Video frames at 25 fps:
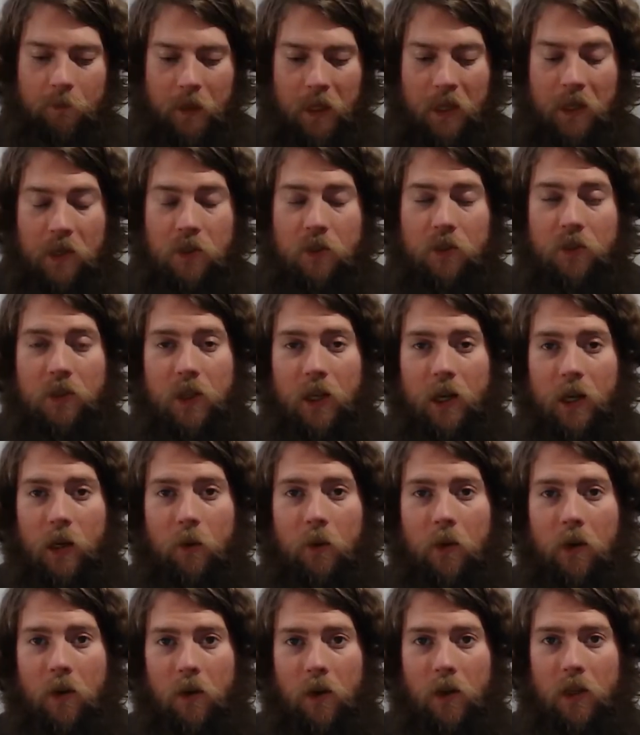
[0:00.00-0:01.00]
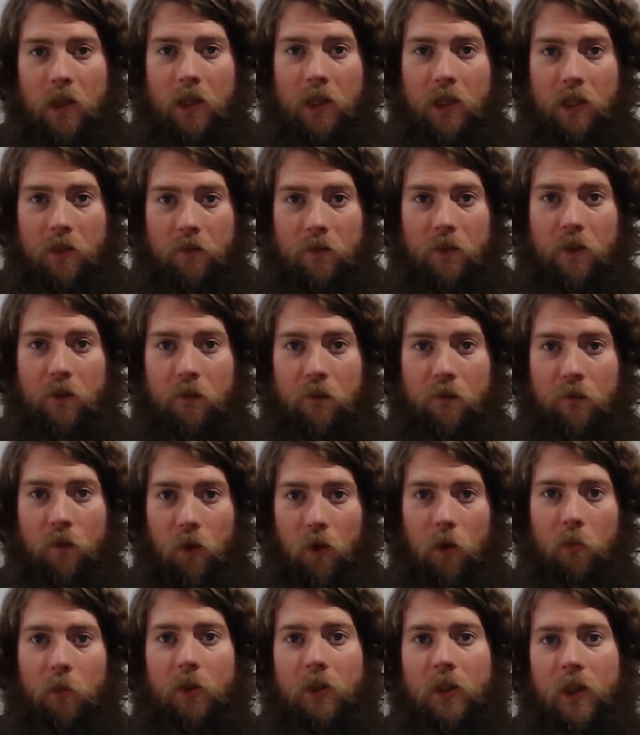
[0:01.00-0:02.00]
So today we are going to give the
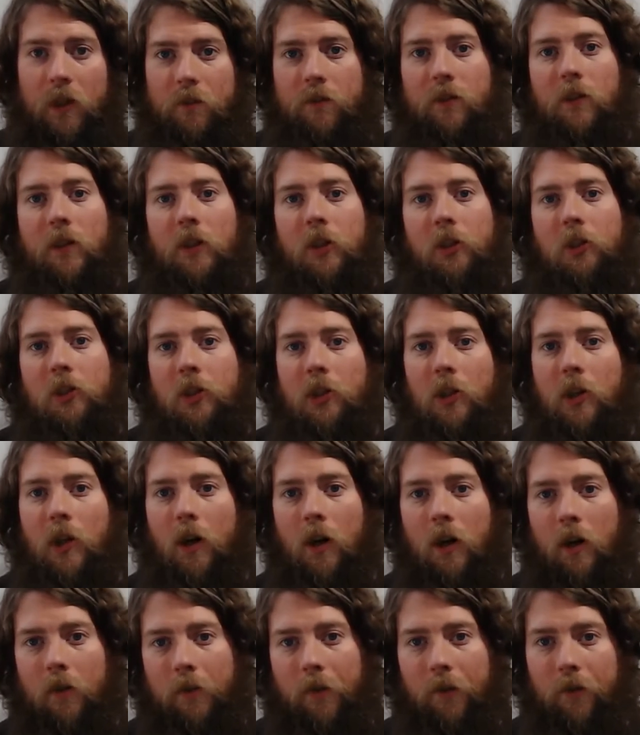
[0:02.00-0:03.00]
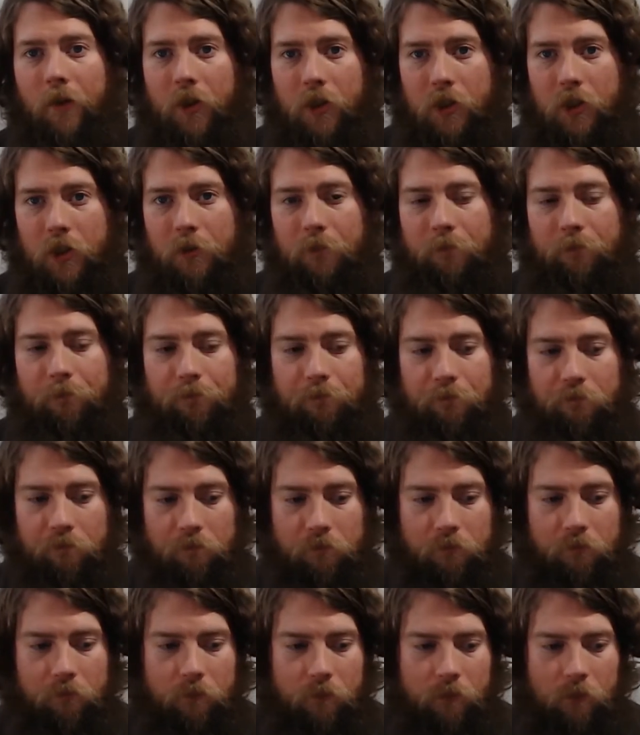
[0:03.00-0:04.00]
formal definition of a function.
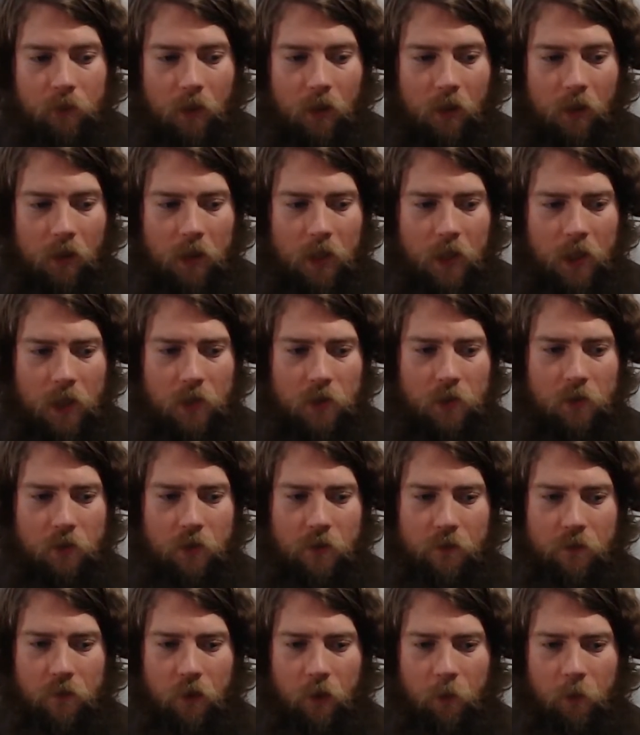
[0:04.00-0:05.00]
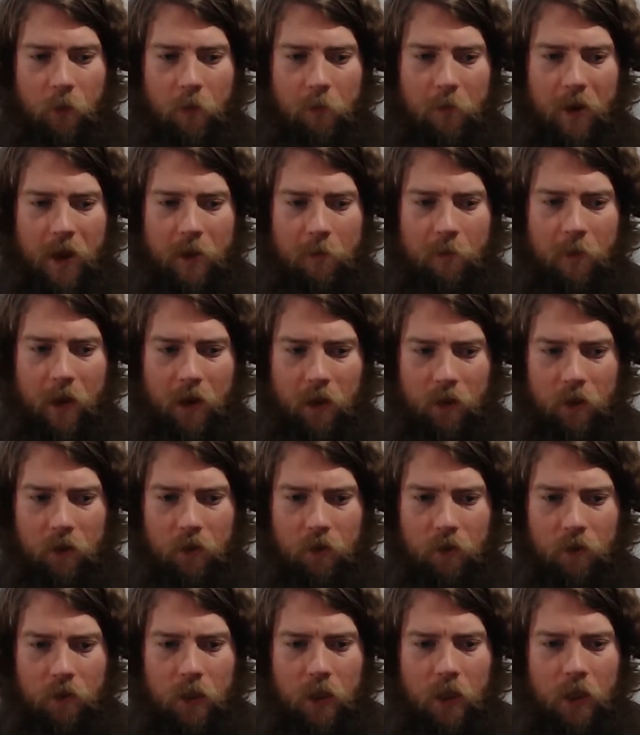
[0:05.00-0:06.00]
Okay, the sort of formal
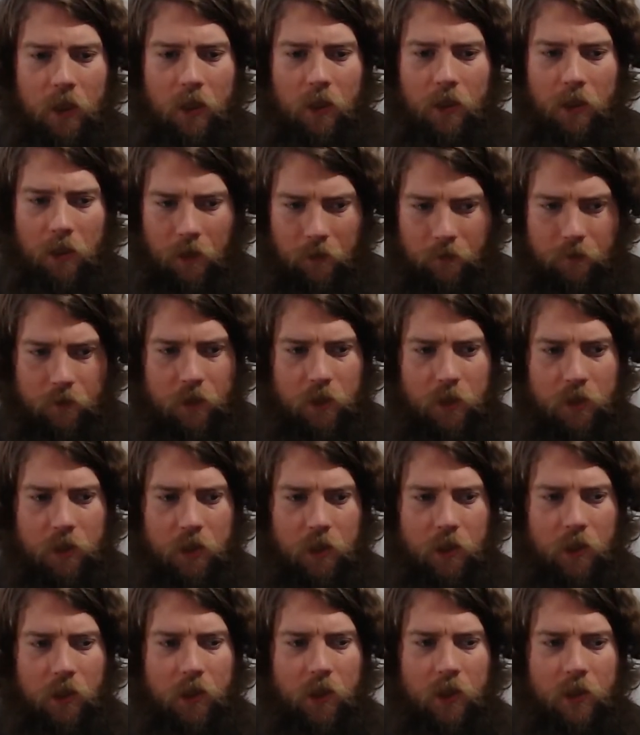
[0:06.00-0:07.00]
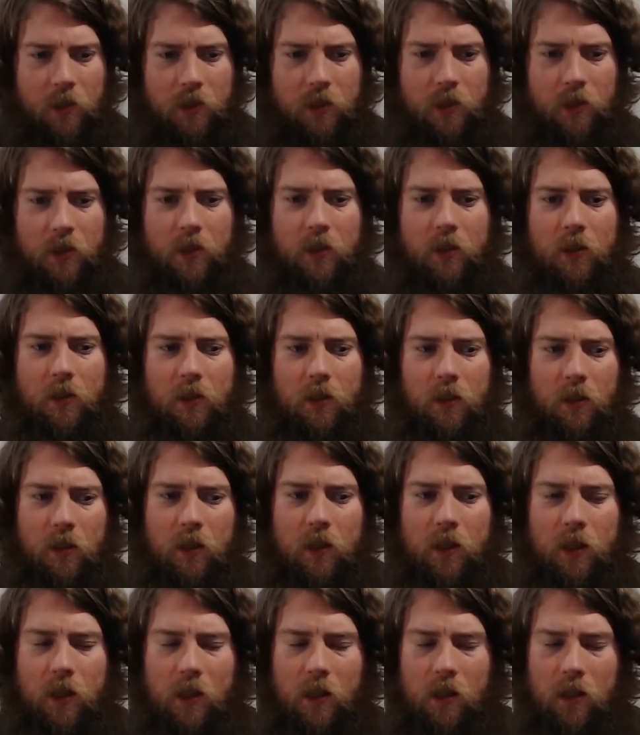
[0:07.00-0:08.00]
mathematical definition, and it
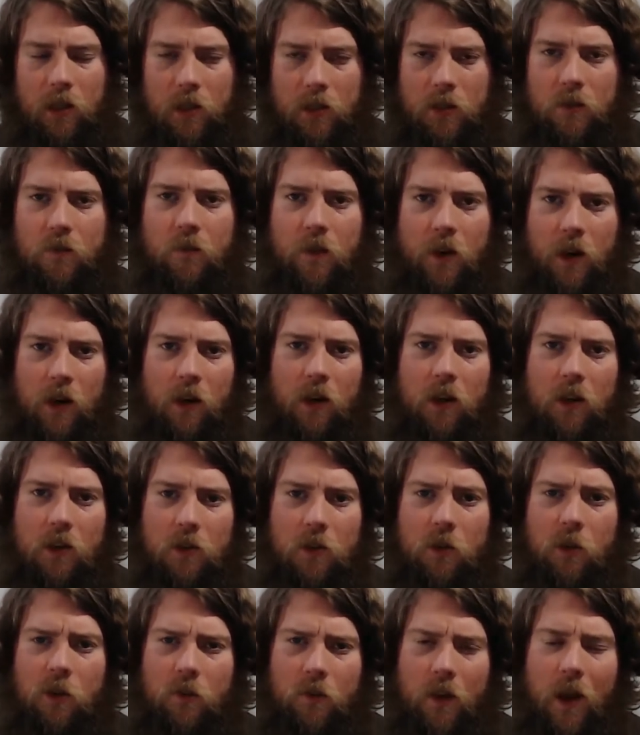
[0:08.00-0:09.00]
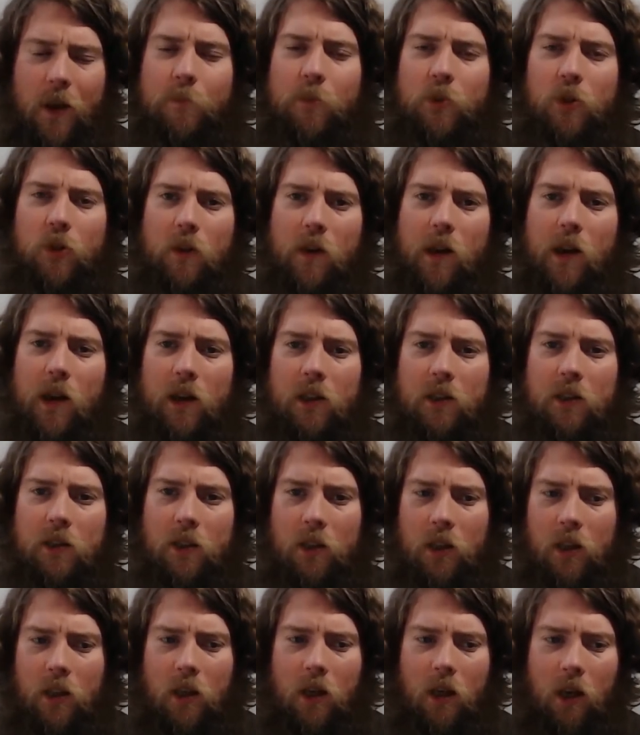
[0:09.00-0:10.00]
is very sort of abstract,
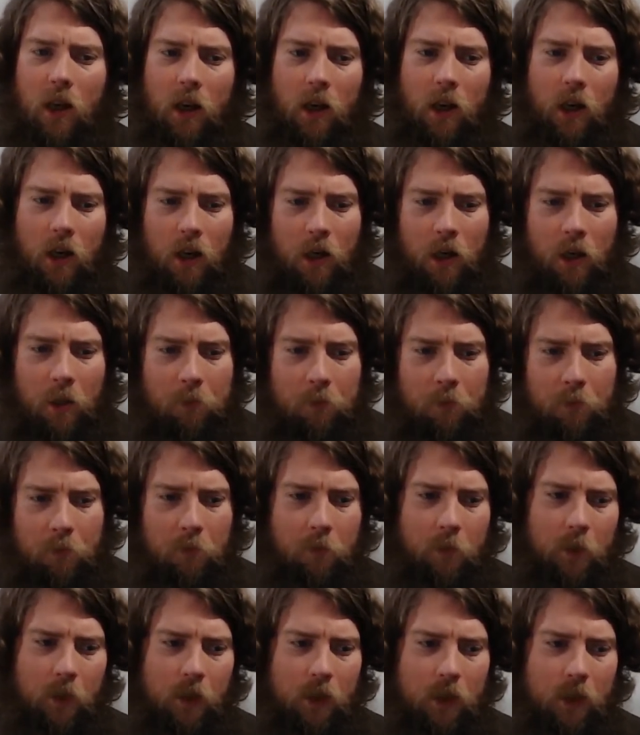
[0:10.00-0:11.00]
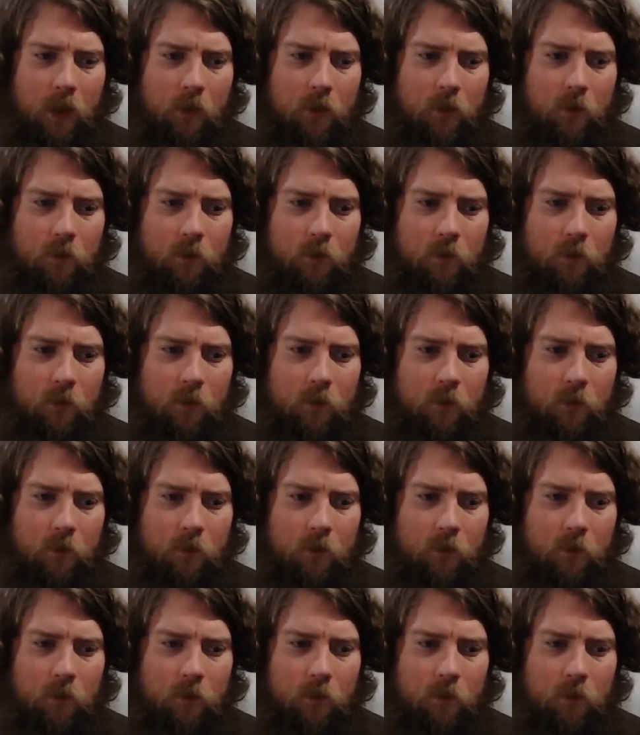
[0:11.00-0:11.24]
but